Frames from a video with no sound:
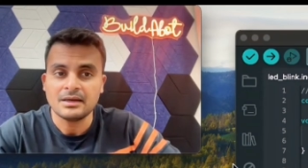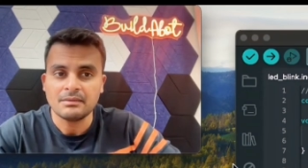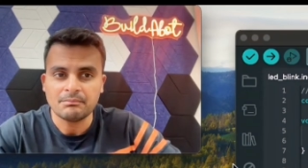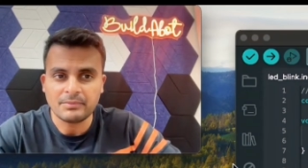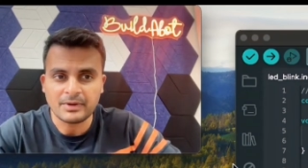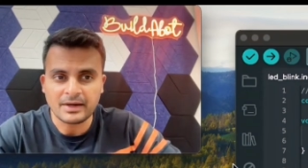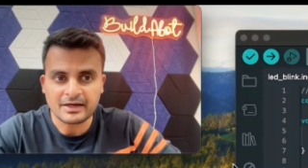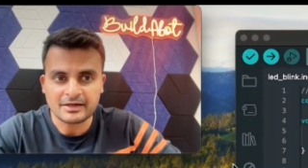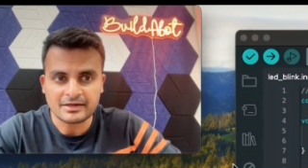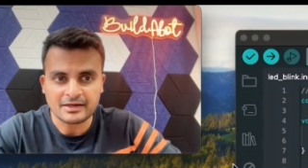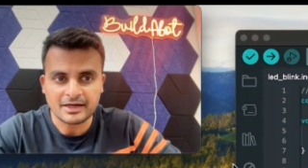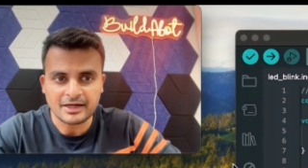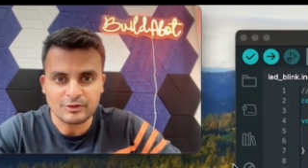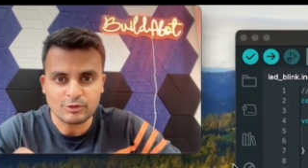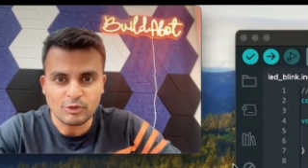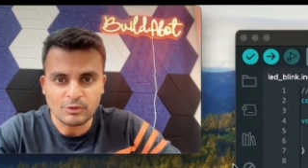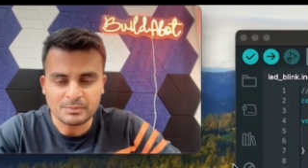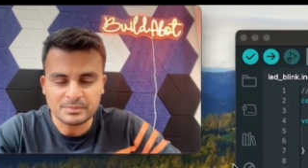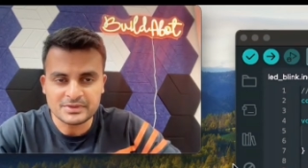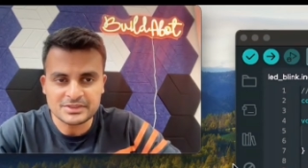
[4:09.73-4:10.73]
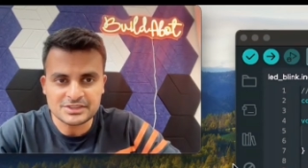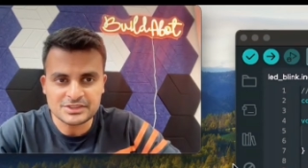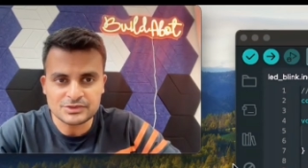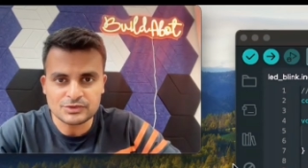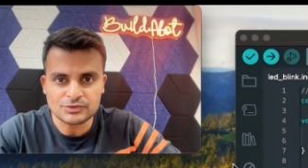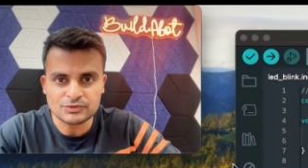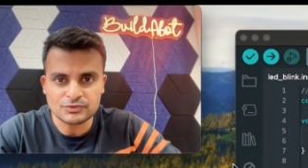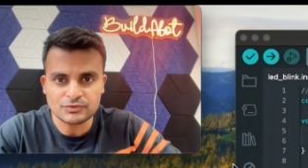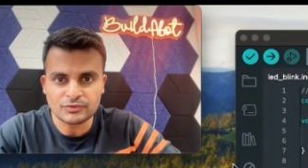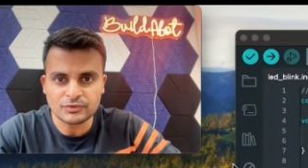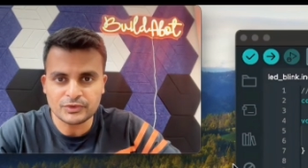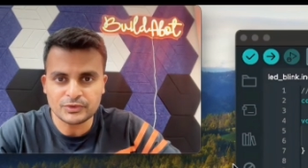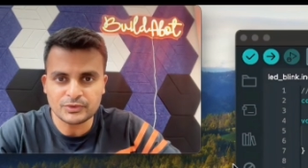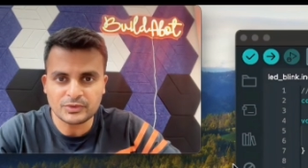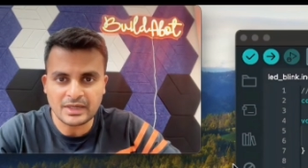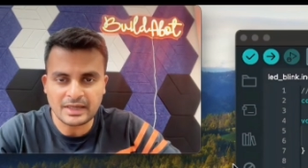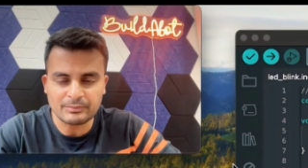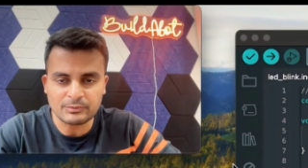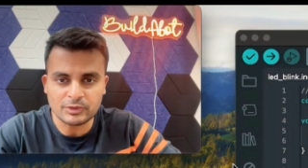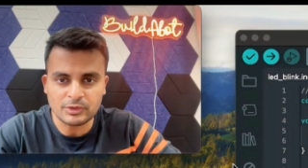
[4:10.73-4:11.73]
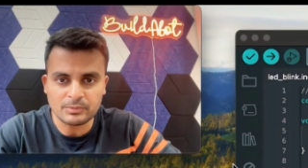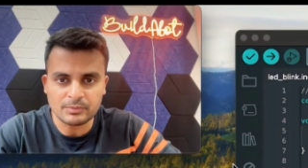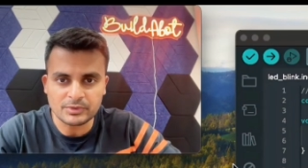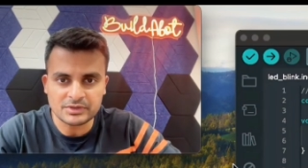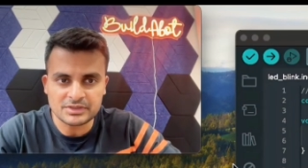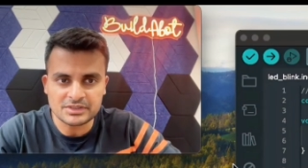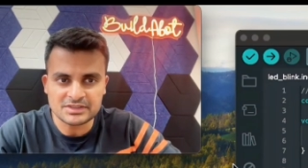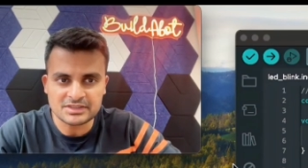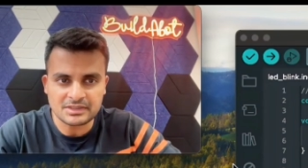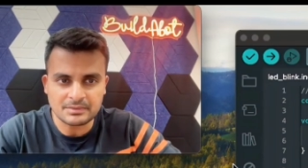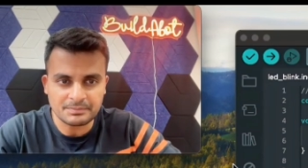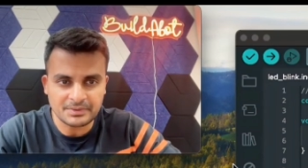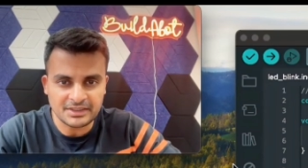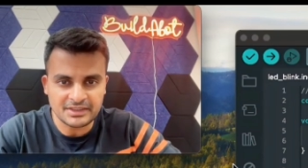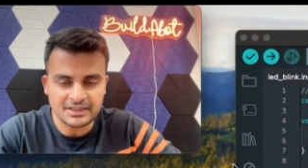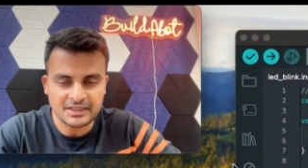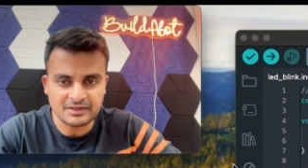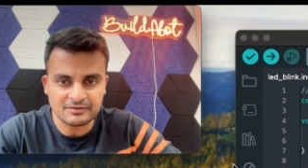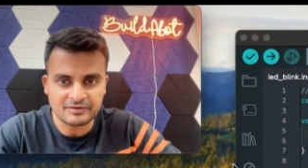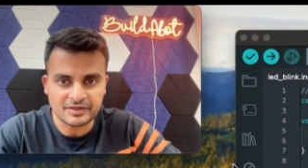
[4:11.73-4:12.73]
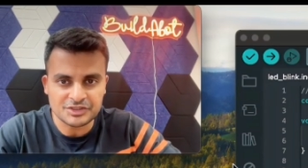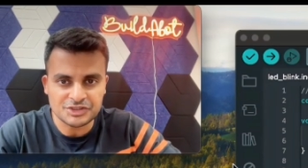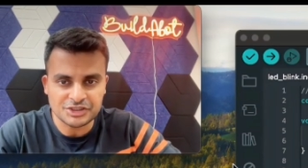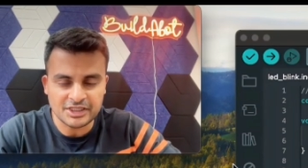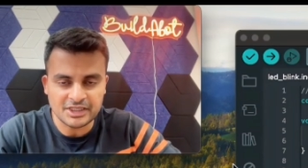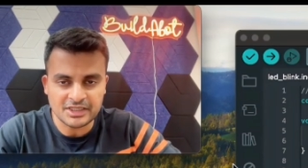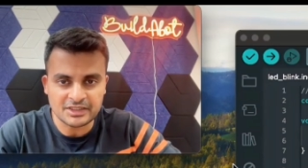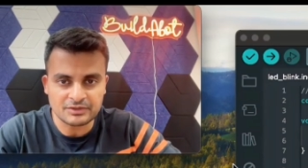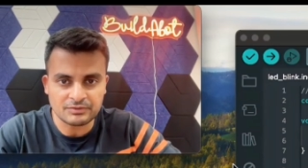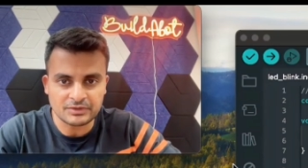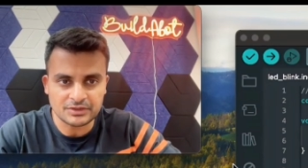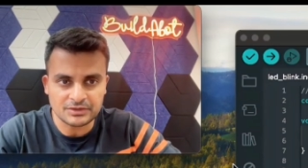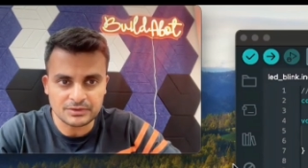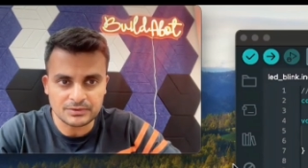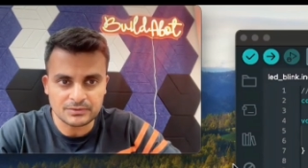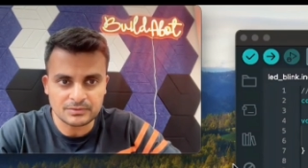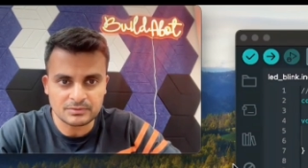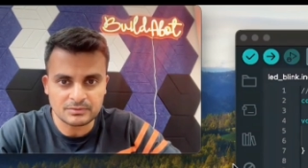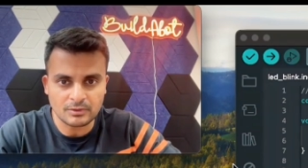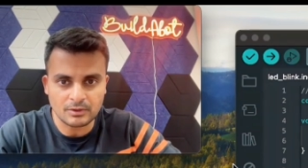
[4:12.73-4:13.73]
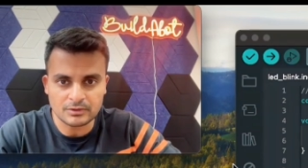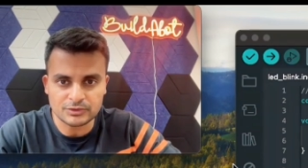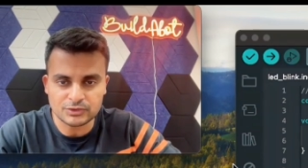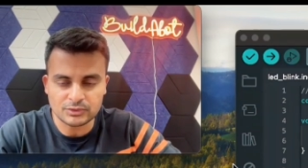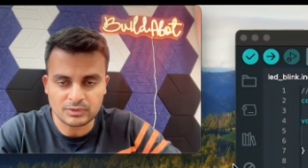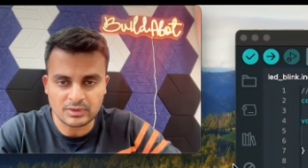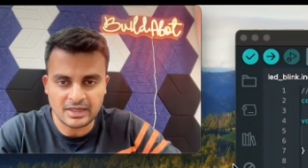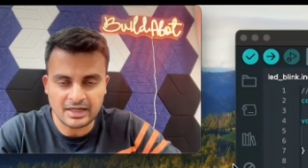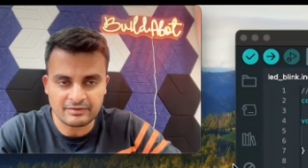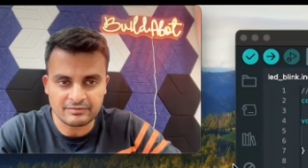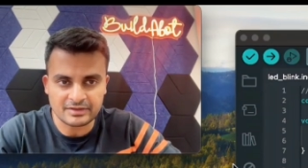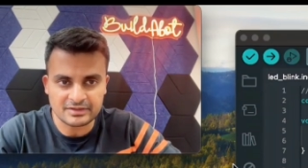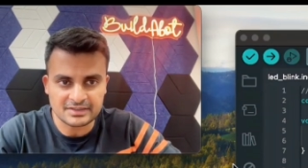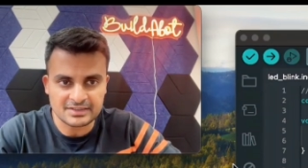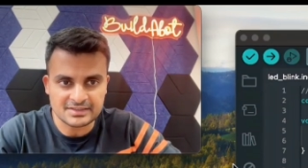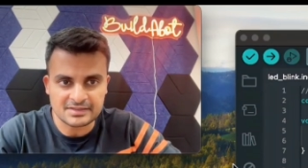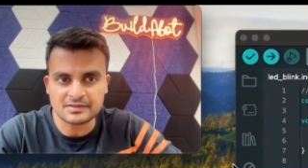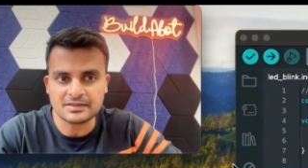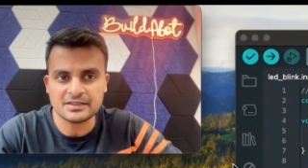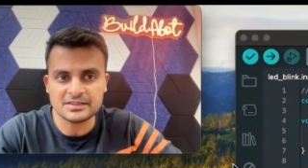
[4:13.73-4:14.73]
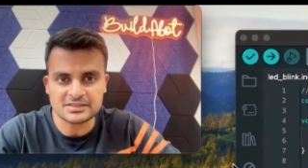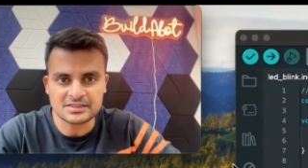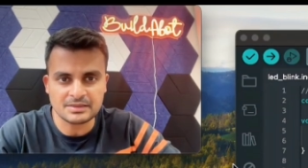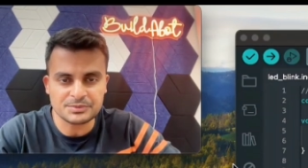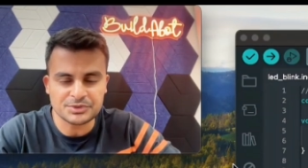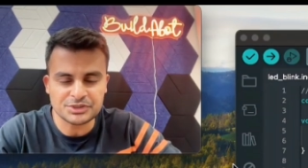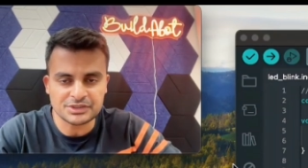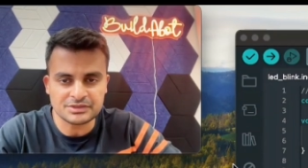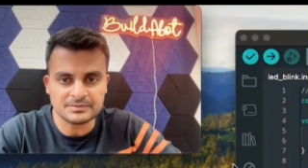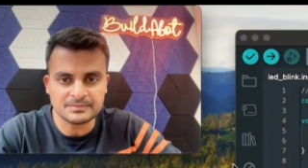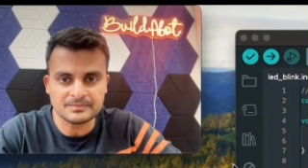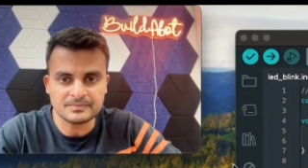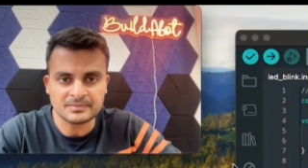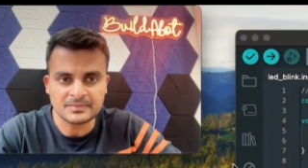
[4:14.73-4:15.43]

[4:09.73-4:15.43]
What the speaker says: But I hope this is useful for you. I'm going to put this in a PDF and share it with you. Also have this in the description.